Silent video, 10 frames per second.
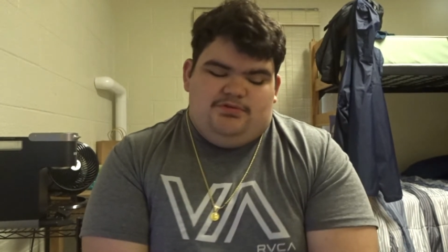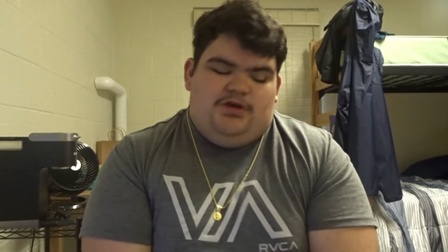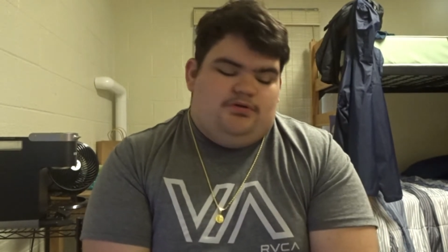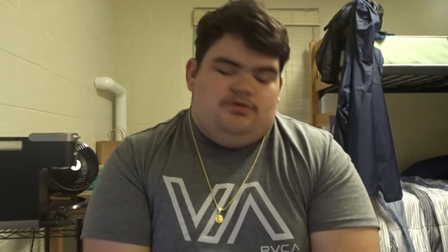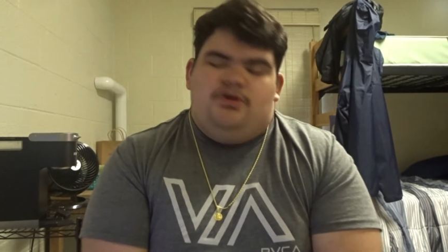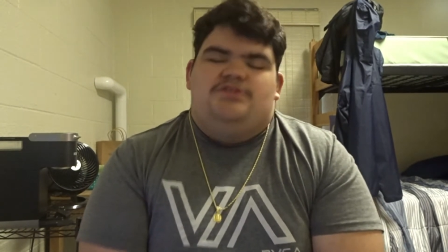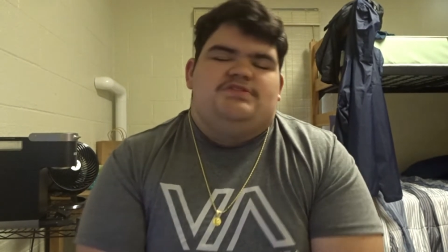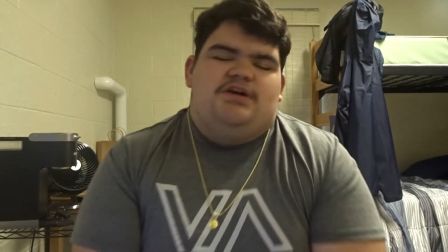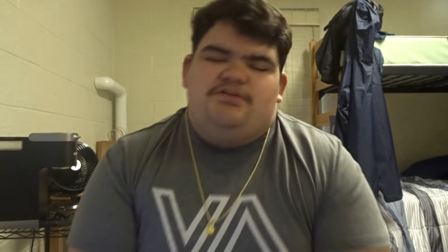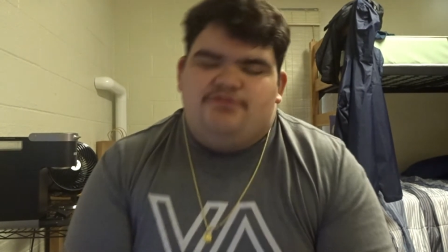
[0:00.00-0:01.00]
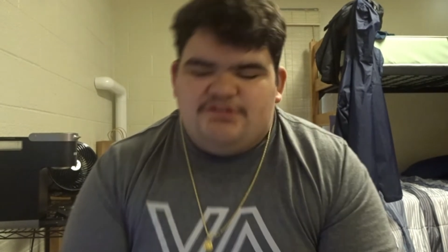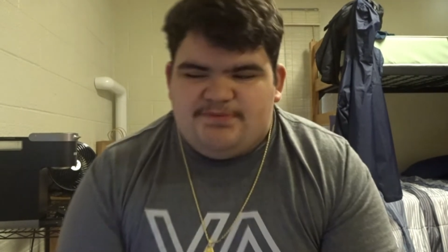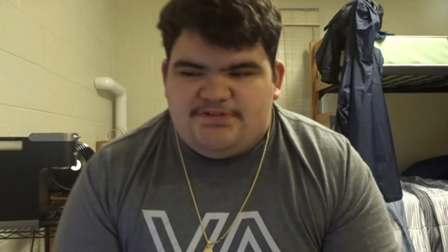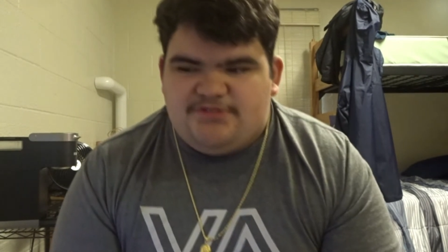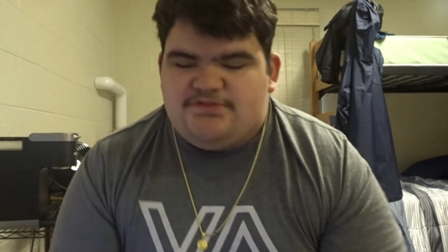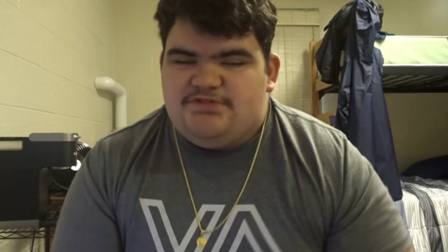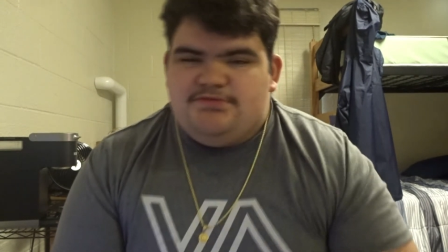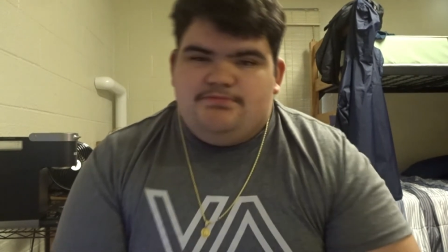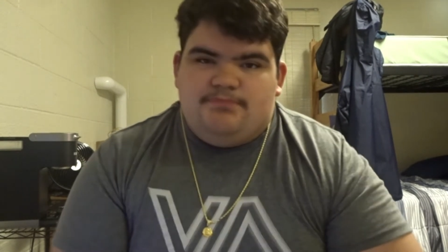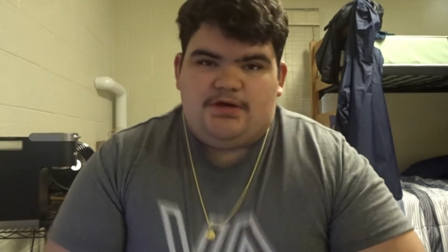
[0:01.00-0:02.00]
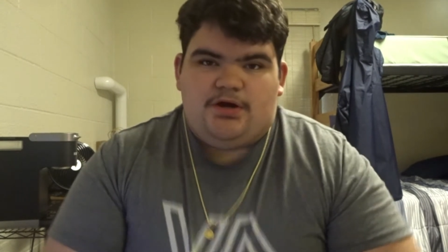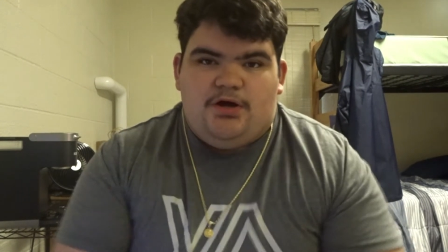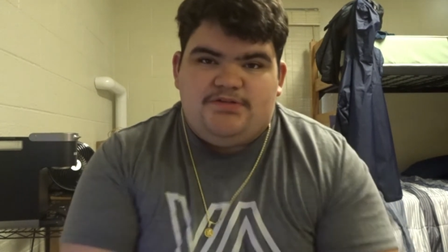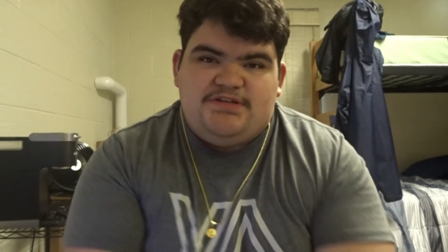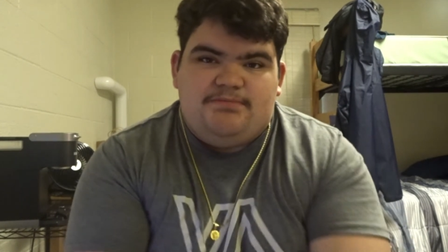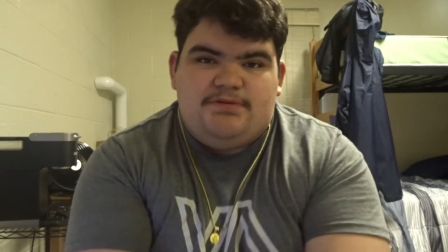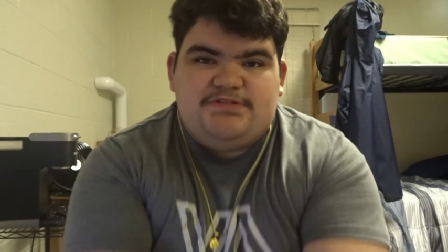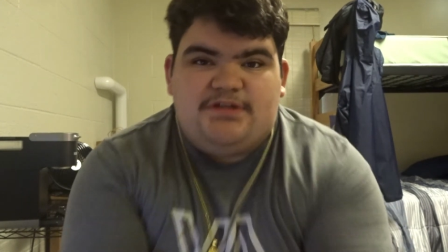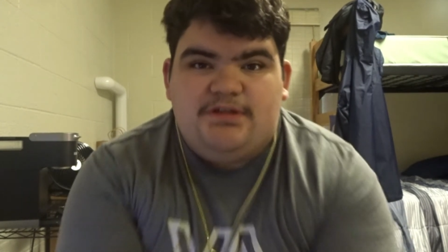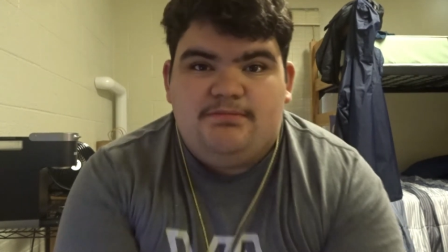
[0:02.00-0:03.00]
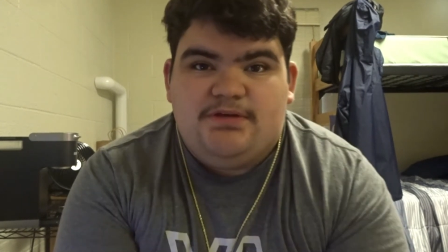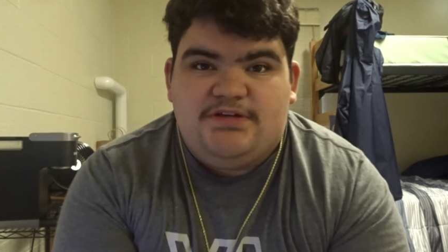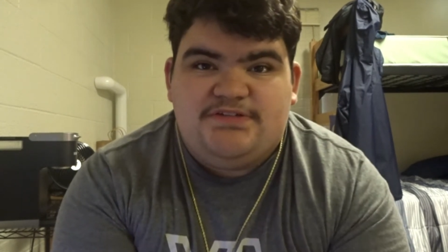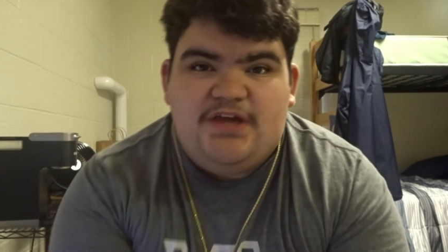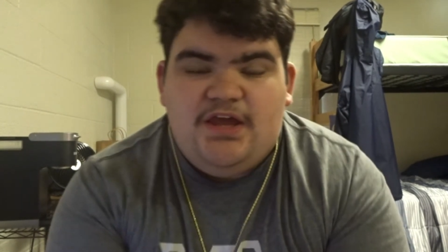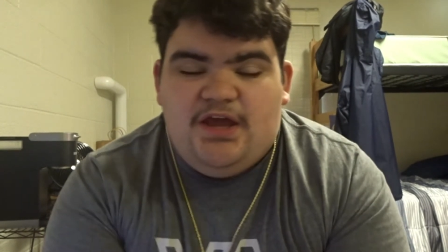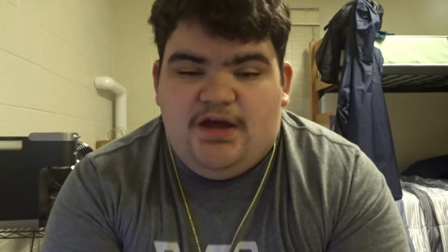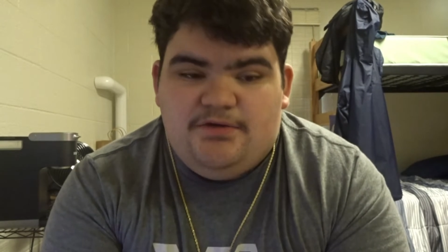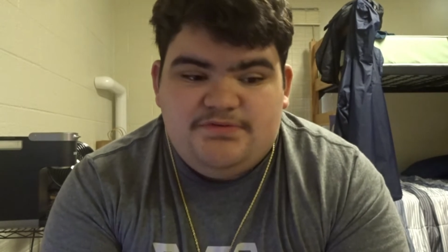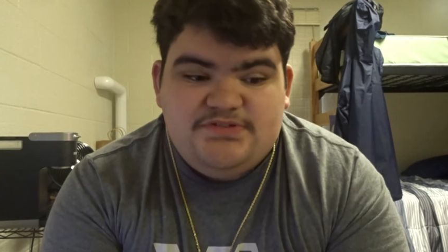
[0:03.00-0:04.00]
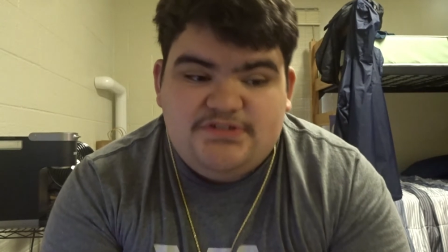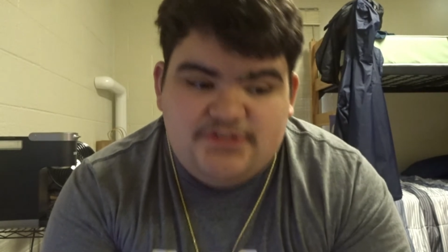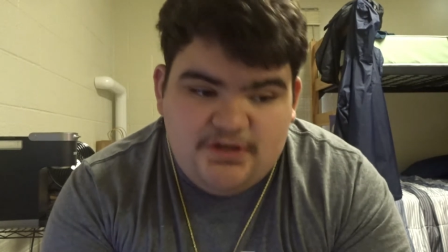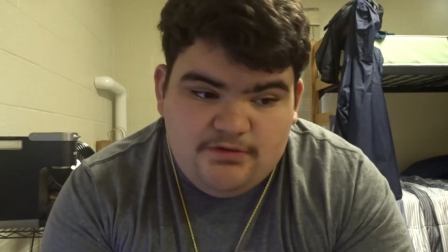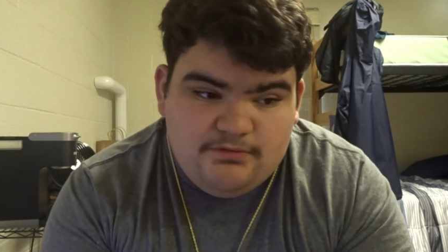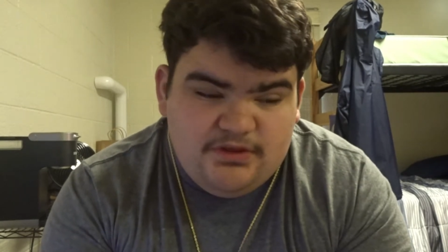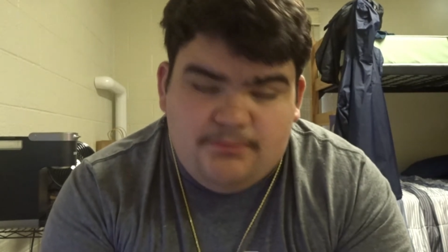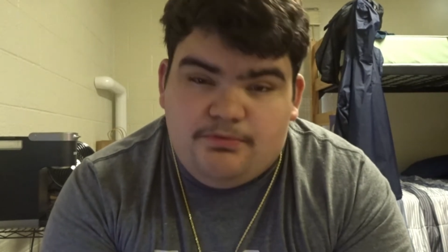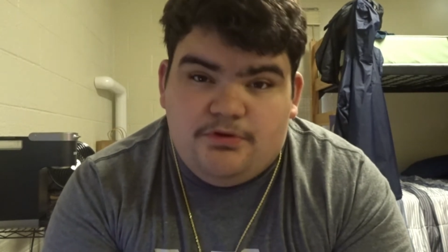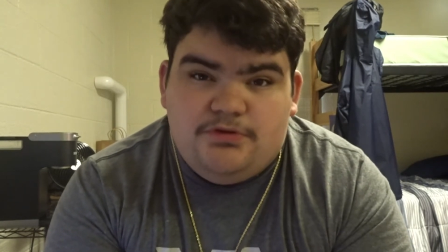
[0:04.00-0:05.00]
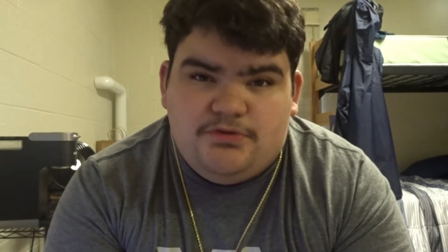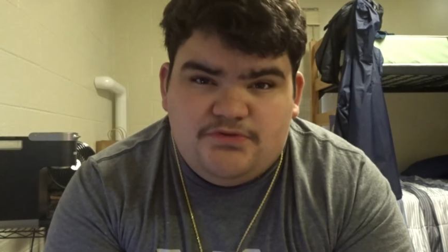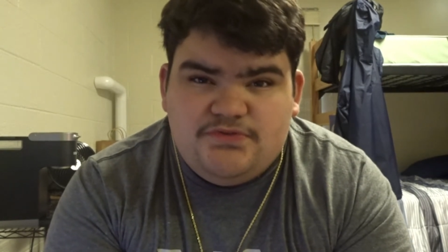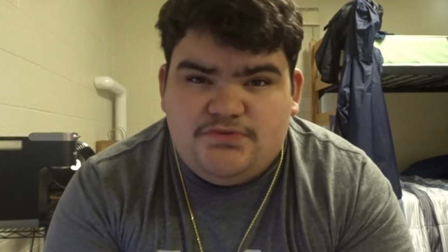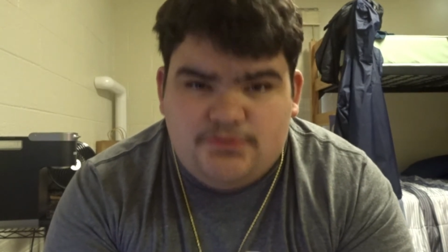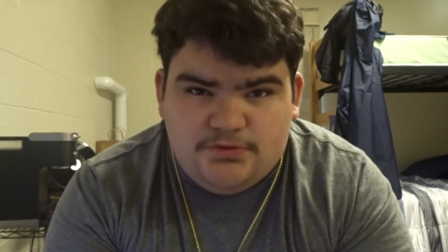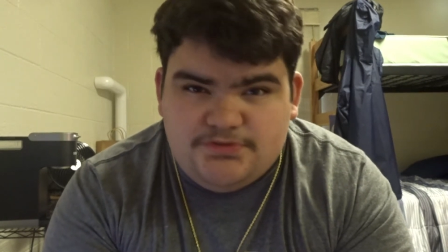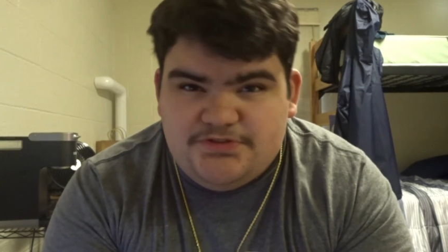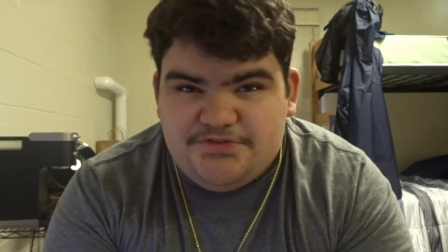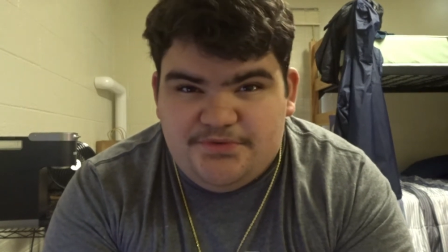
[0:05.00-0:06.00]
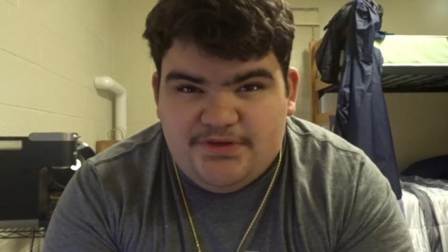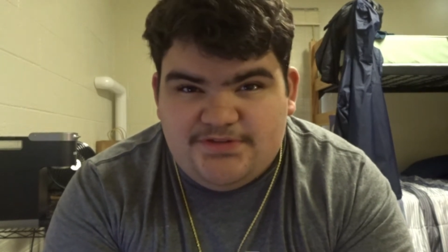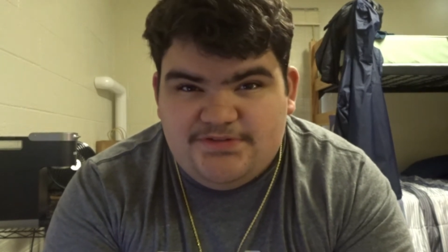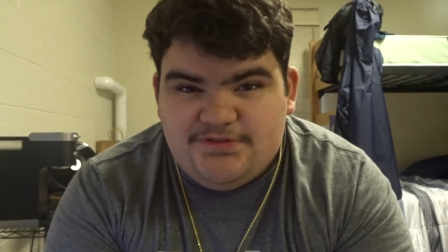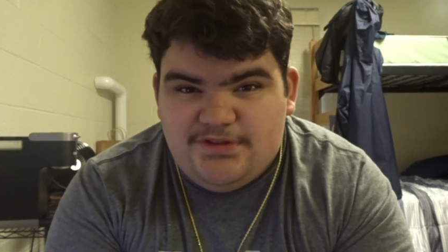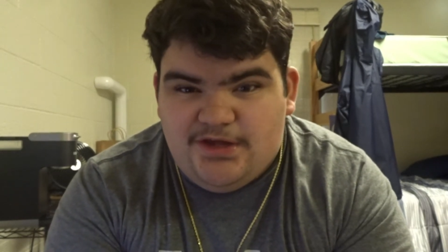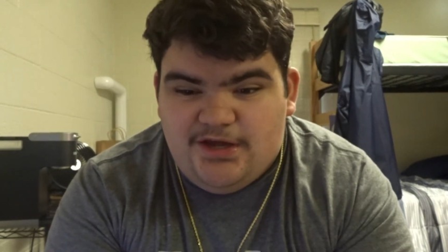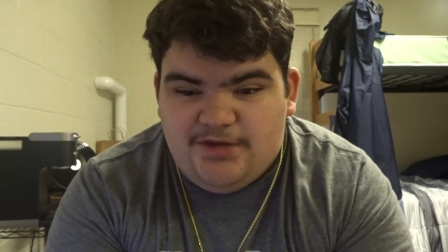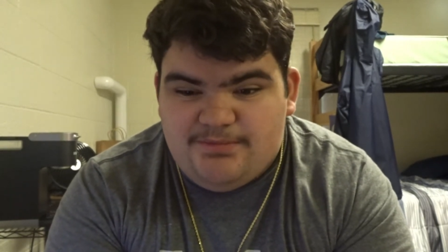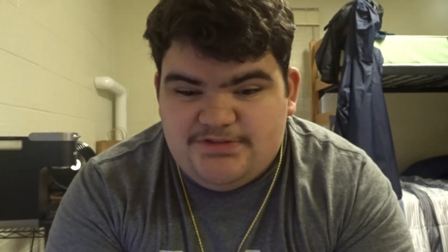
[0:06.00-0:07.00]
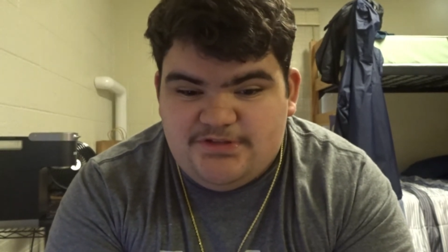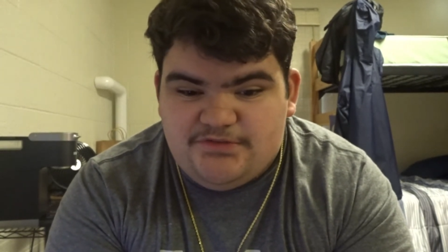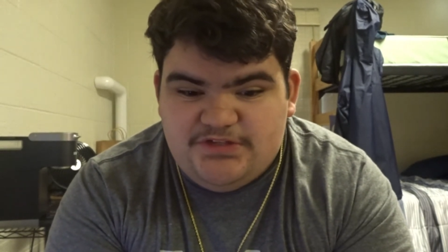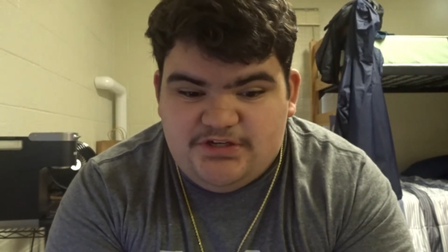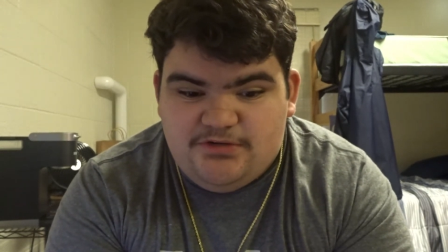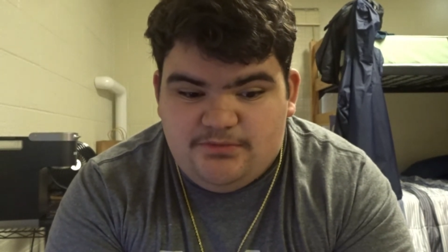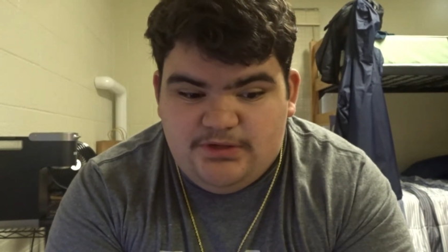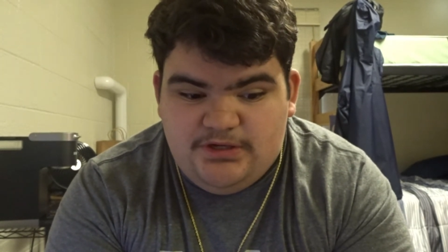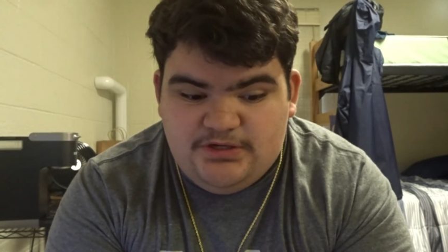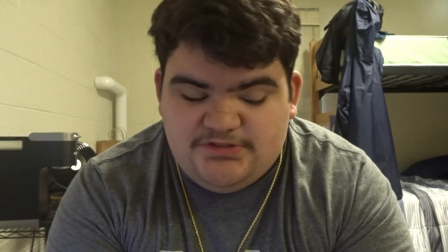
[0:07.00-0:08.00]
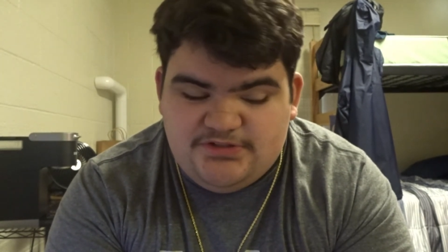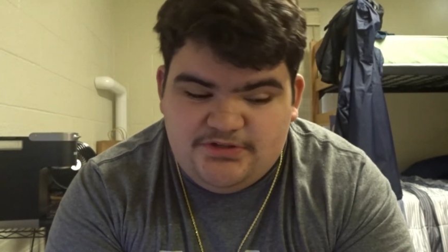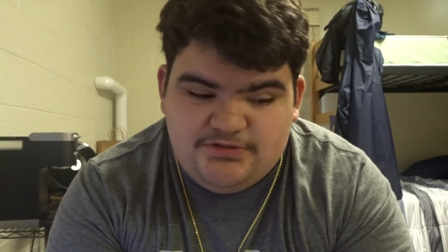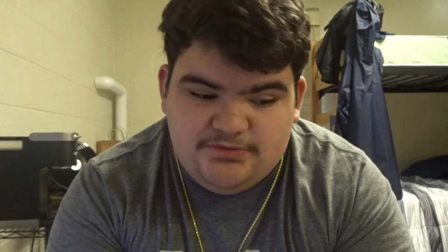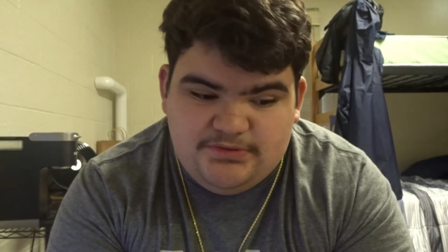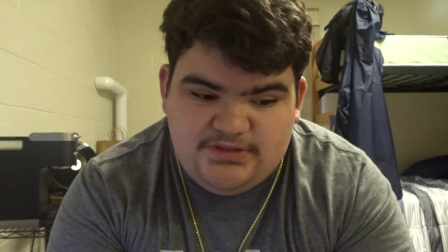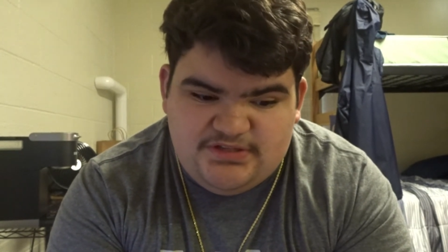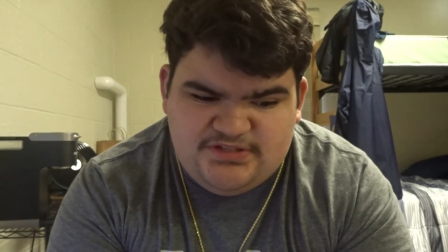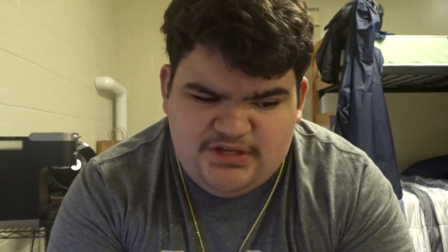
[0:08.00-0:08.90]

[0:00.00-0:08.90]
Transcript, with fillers: I don't know, I just kind of forced myself to make content basically because I was just really bored those those two weeks that I had my stuff taken away and I started doing things